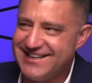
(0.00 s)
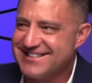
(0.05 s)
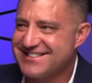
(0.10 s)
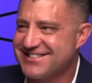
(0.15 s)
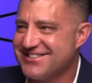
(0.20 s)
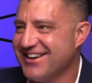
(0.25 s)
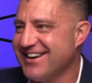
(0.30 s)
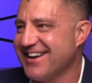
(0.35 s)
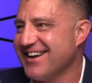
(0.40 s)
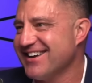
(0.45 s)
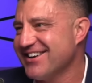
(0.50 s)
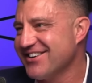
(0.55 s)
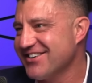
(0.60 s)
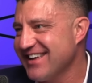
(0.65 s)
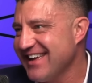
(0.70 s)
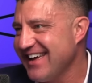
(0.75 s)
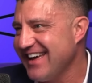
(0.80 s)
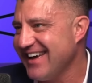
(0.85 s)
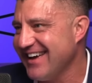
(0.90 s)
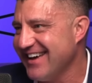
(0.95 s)
It's not. I don't
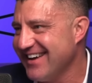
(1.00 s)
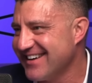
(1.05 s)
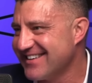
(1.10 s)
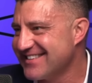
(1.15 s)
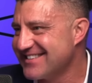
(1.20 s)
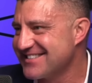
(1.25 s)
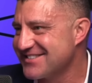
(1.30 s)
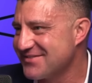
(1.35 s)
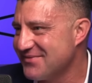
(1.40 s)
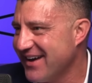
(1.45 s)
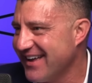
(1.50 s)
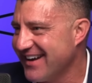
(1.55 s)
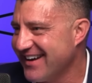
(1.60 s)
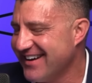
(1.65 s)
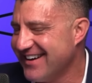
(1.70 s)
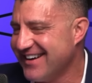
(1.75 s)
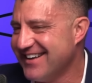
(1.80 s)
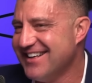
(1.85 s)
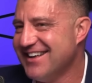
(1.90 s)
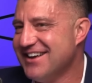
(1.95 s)
care. It doesn't
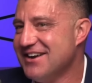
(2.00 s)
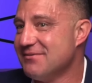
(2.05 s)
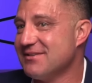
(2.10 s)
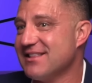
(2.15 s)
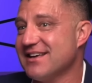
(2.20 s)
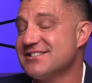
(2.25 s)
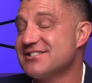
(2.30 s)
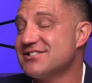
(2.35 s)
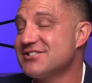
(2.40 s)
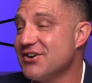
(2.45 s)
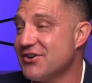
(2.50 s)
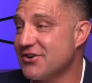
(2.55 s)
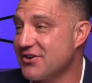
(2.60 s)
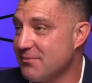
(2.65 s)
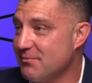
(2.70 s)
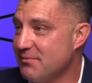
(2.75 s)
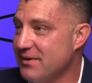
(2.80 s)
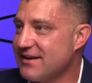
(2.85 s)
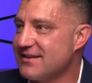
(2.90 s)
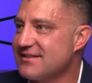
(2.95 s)
matter. They're so
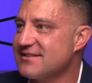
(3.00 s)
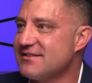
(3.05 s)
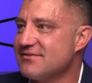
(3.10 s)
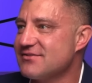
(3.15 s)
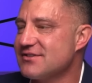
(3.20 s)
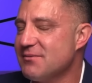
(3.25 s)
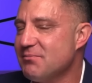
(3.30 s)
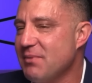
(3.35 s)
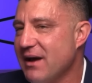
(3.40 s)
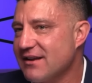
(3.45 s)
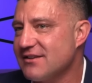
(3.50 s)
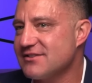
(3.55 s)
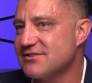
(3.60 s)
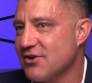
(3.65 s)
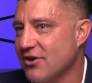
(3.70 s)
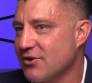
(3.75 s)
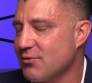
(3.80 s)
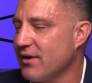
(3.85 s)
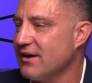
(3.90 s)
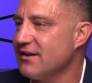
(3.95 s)
competitive. So paddle's
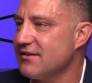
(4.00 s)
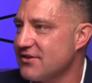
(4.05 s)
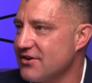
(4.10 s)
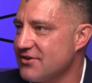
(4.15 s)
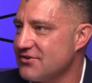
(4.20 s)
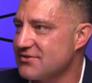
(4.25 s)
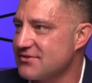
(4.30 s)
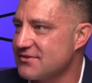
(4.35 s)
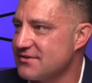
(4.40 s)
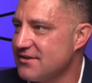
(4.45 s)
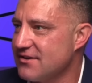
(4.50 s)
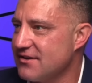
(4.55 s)
not one of those.